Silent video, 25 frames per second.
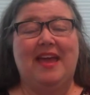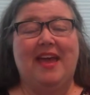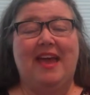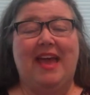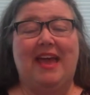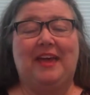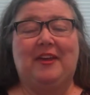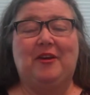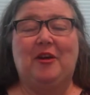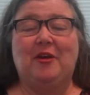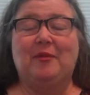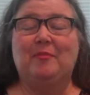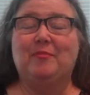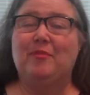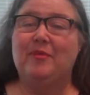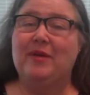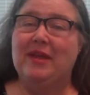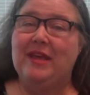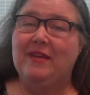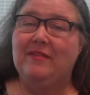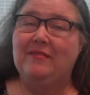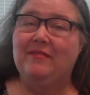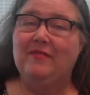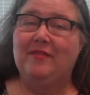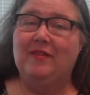At our
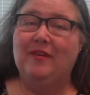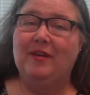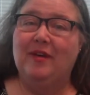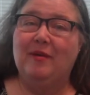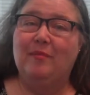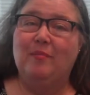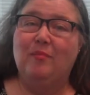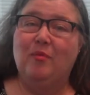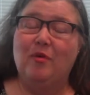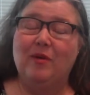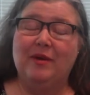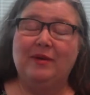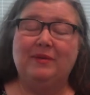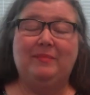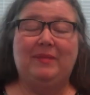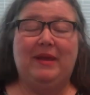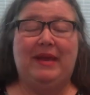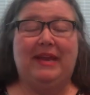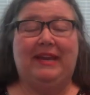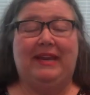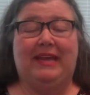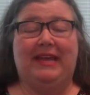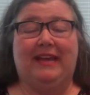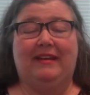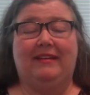brief board
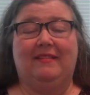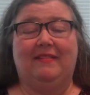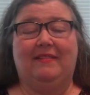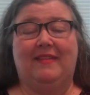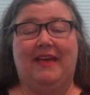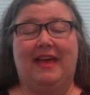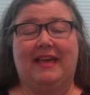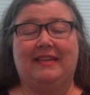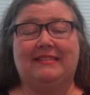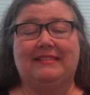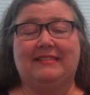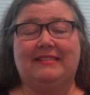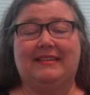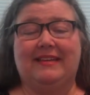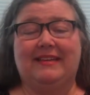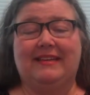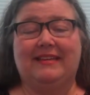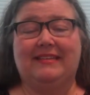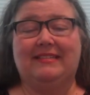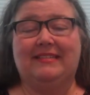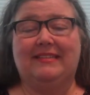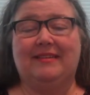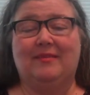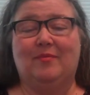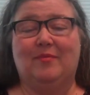meeting last
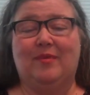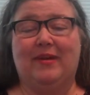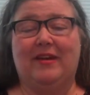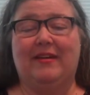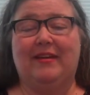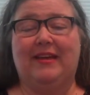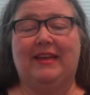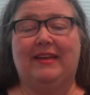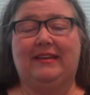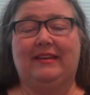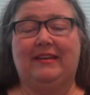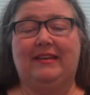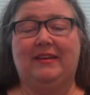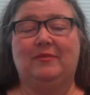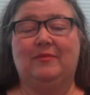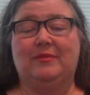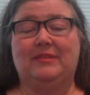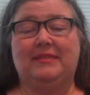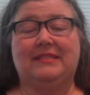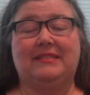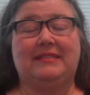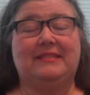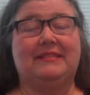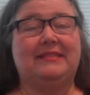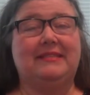night, wherein it
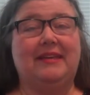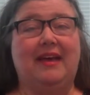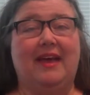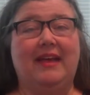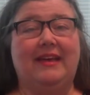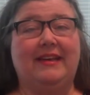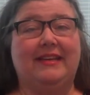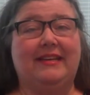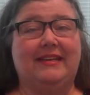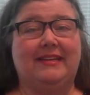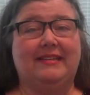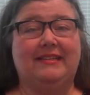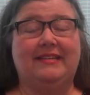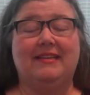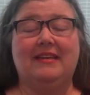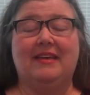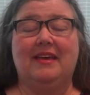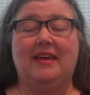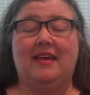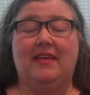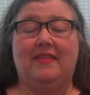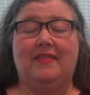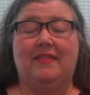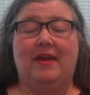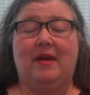was decided
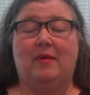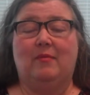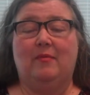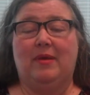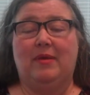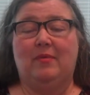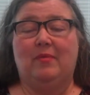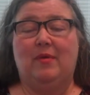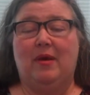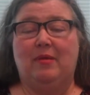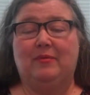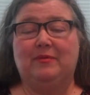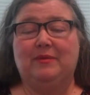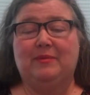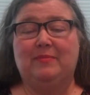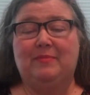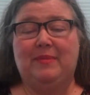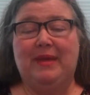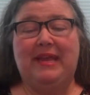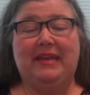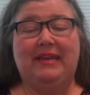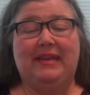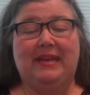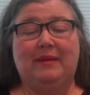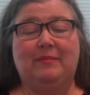that we won't
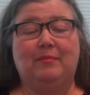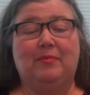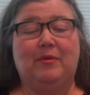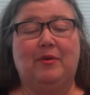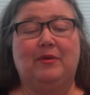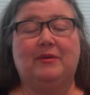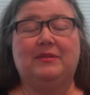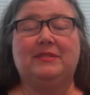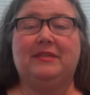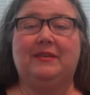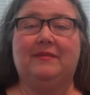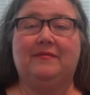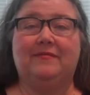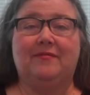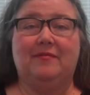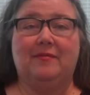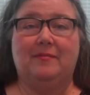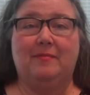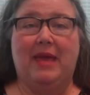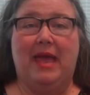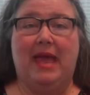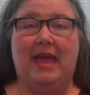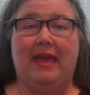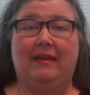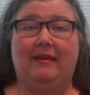meet in person for
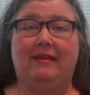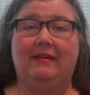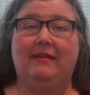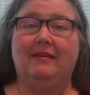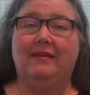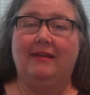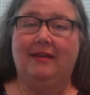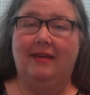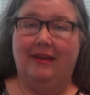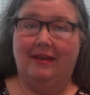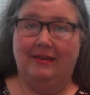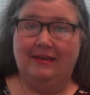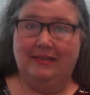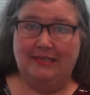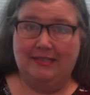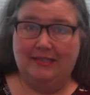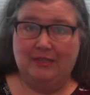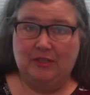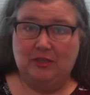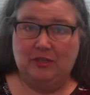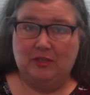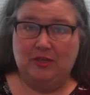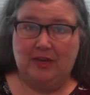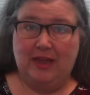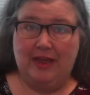May, a
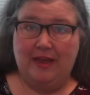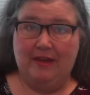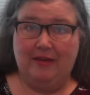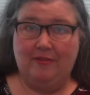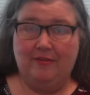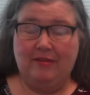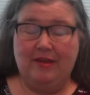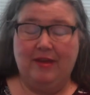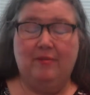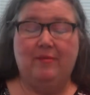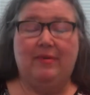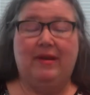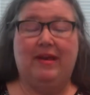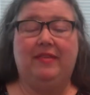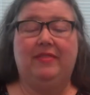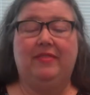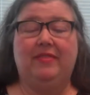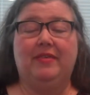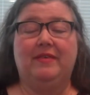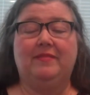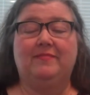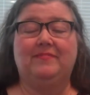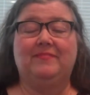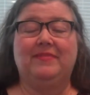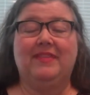decision I agree
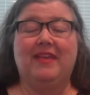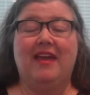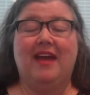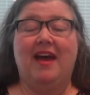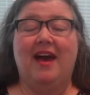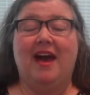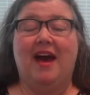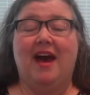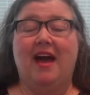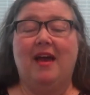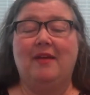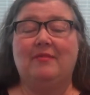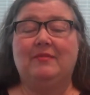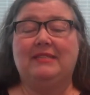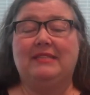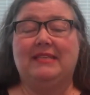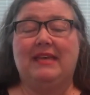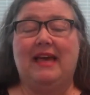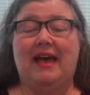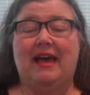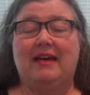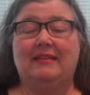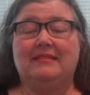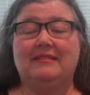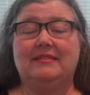with, I was
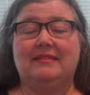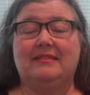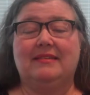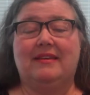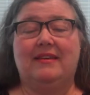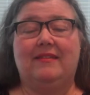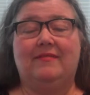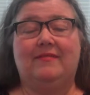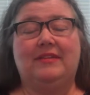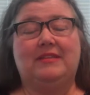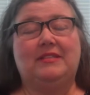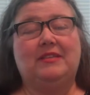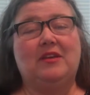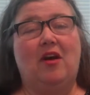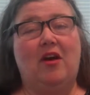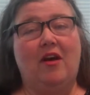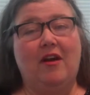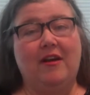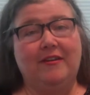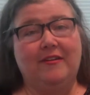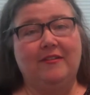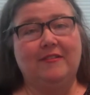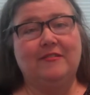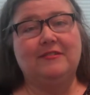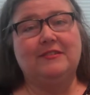asked if it's
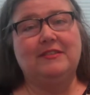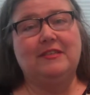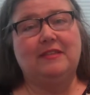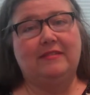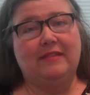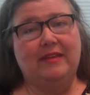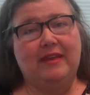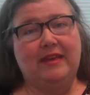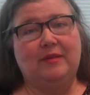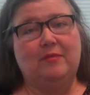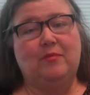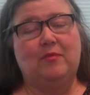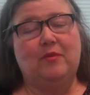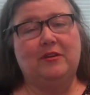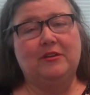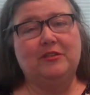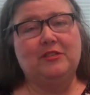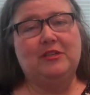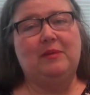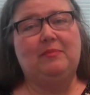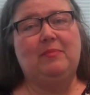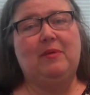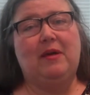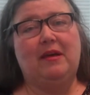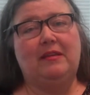harder to lead
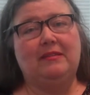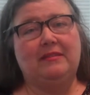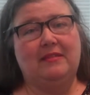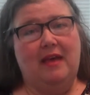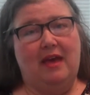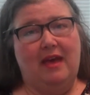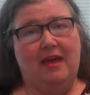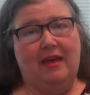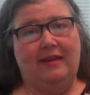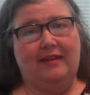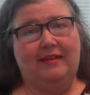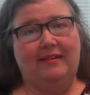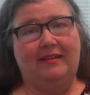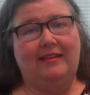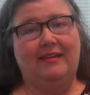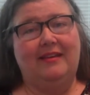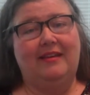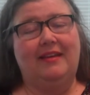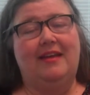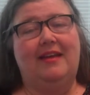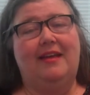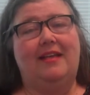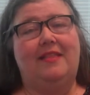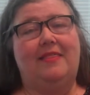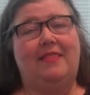worship online
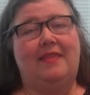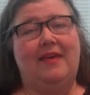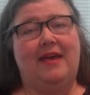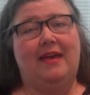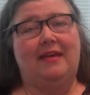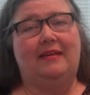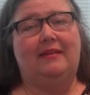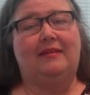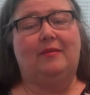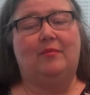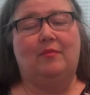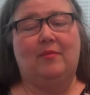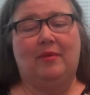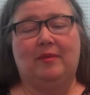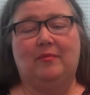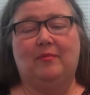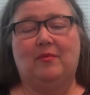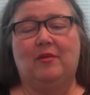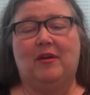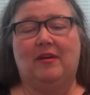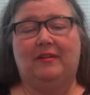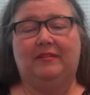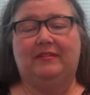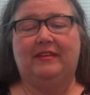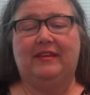than when
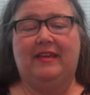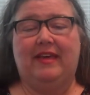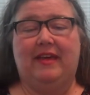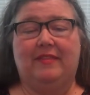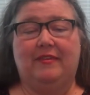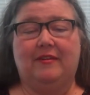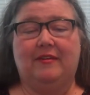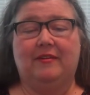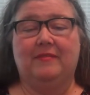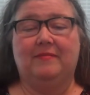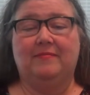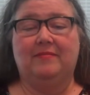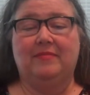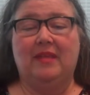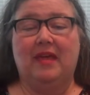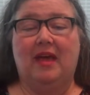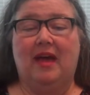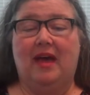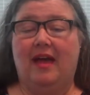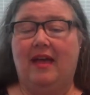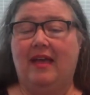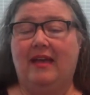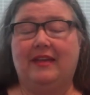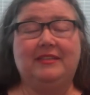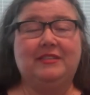we're all together.
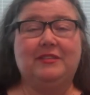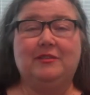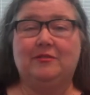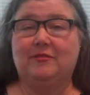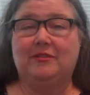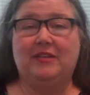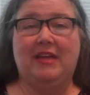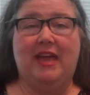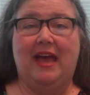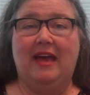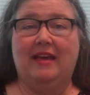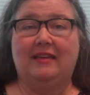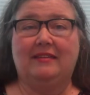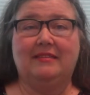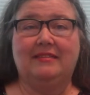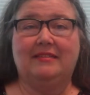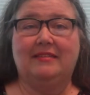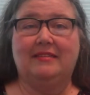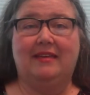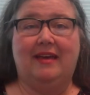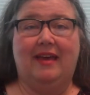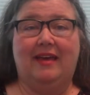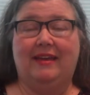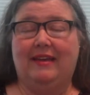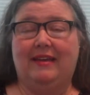I answered
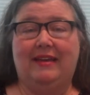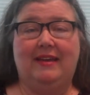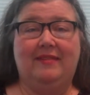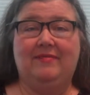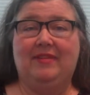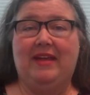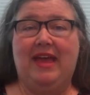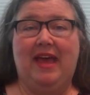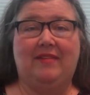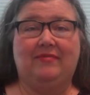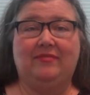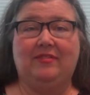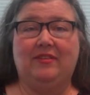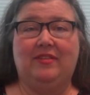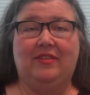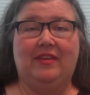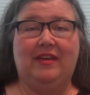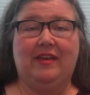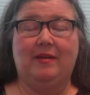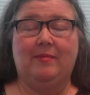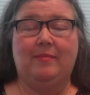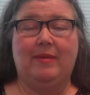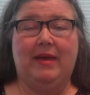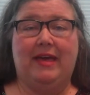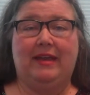yes. I didn't even have to
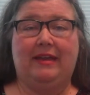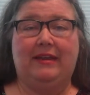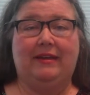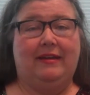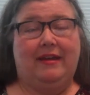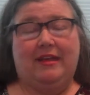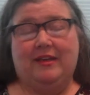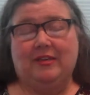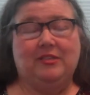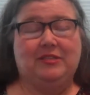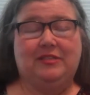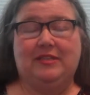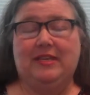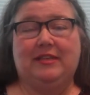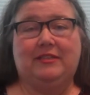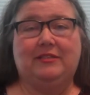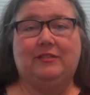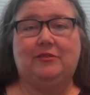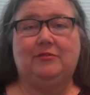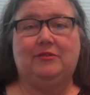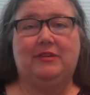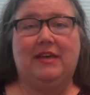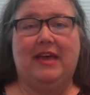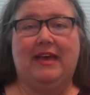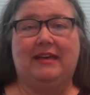think about it. I just
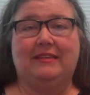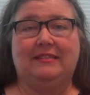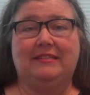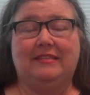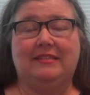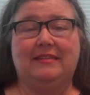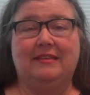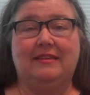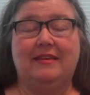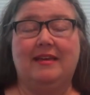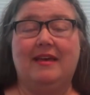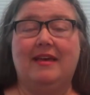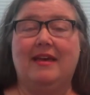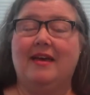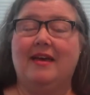answered yes.